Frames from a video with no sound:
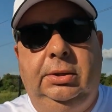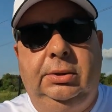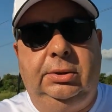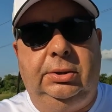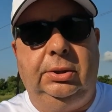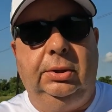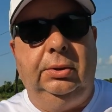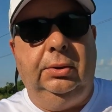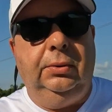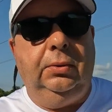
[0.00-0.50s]

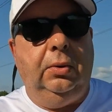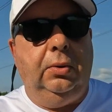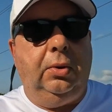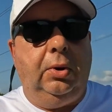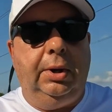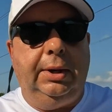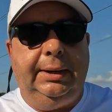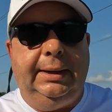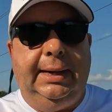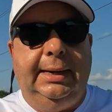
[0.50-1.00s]
to
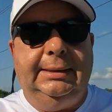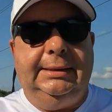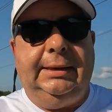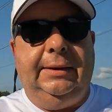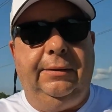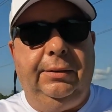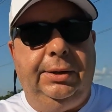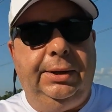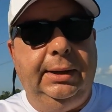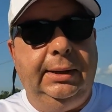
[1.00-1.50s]
organize
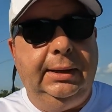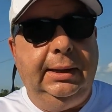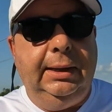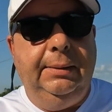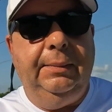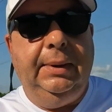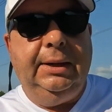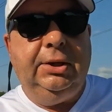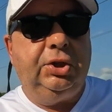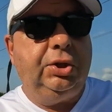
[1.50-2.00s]
everything
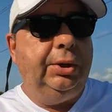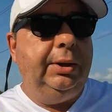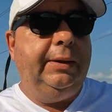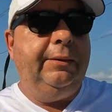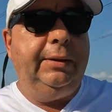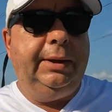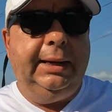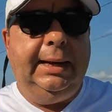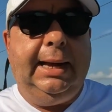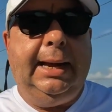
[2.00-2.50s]
and make sure
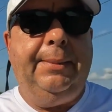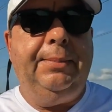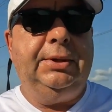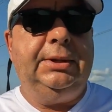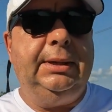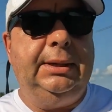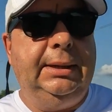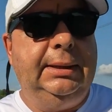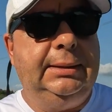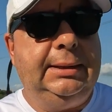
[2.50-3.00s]
everything happens
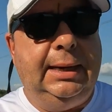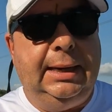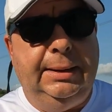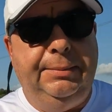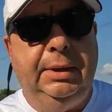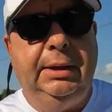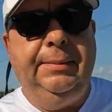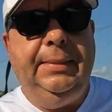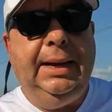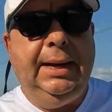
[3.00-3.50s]
on a
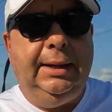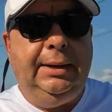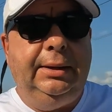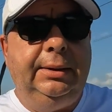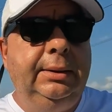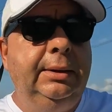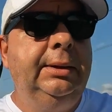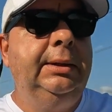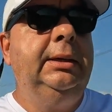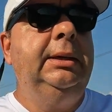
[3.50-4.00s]
timely
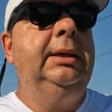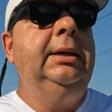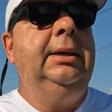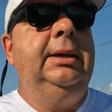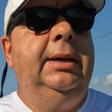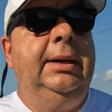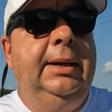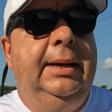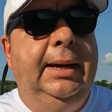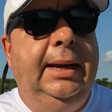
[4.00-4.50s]
manner,
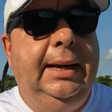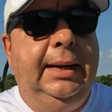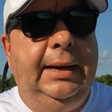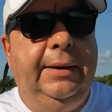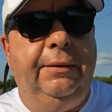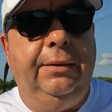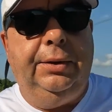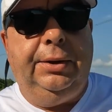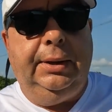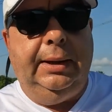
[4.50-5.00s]

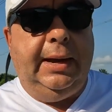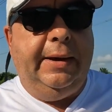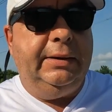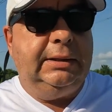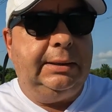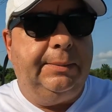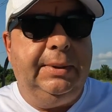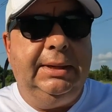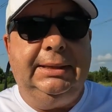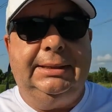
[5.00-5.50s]
and
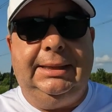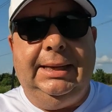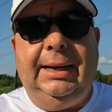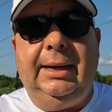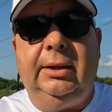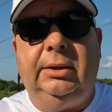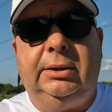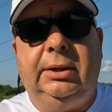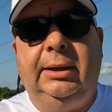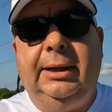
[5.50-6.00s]
somebody's
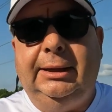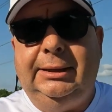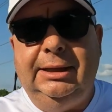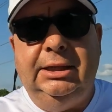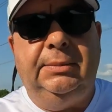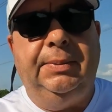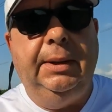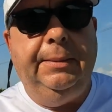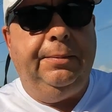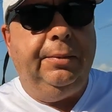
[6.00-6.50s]
there to let
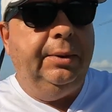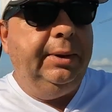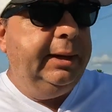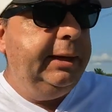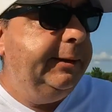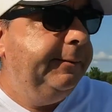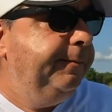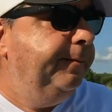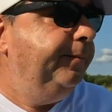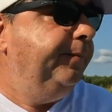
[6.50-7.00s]
these people
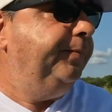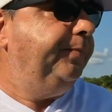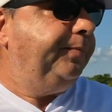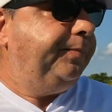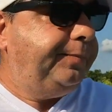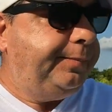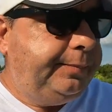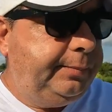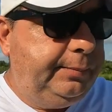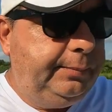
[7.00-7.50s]
in.
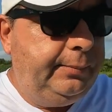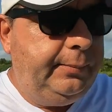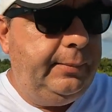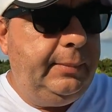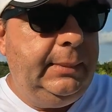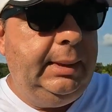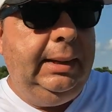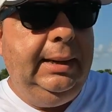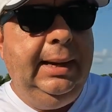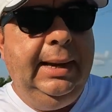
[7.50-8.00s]

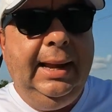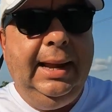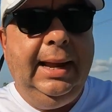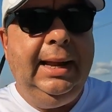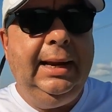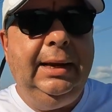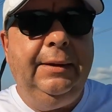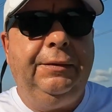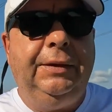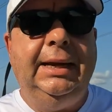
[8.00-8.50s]

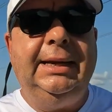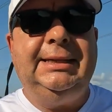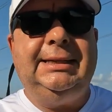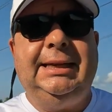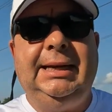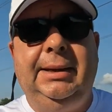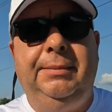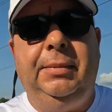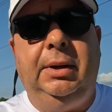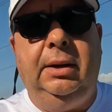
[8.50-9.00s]
And if they
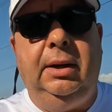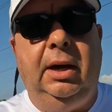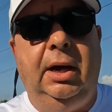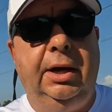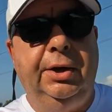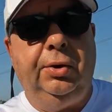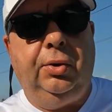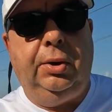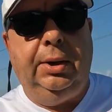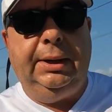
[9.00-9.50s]
seem
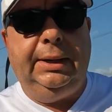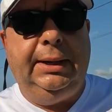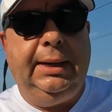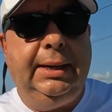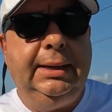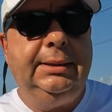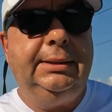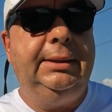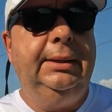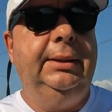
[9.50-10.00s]

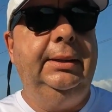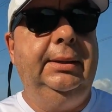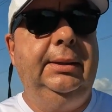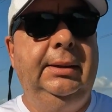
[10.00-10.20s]
unorganized,